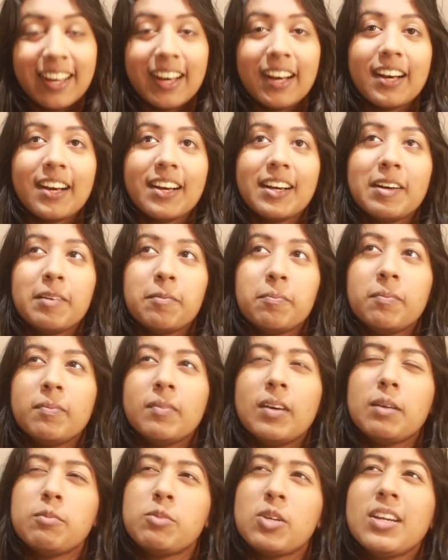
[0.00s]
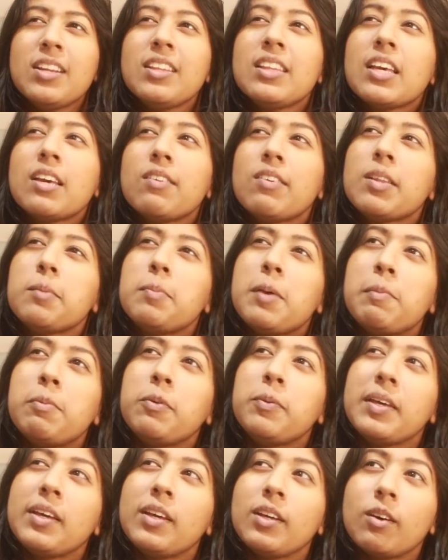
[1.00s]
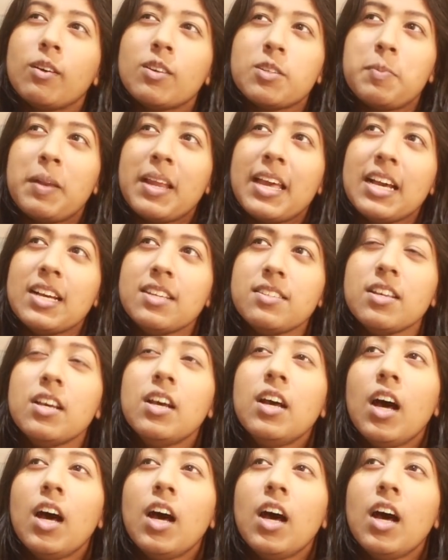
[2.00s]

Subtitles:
I'm trying to think of other people we could cosplay as.